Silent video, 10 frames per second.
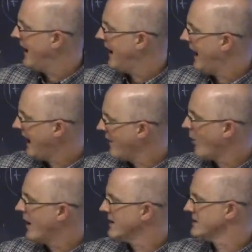
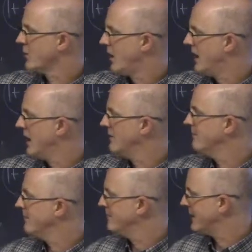A1 is
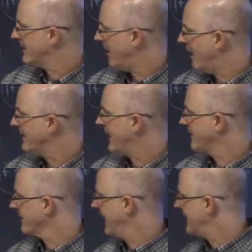1, but all the
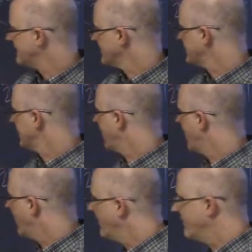other A's are
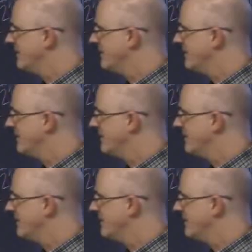0.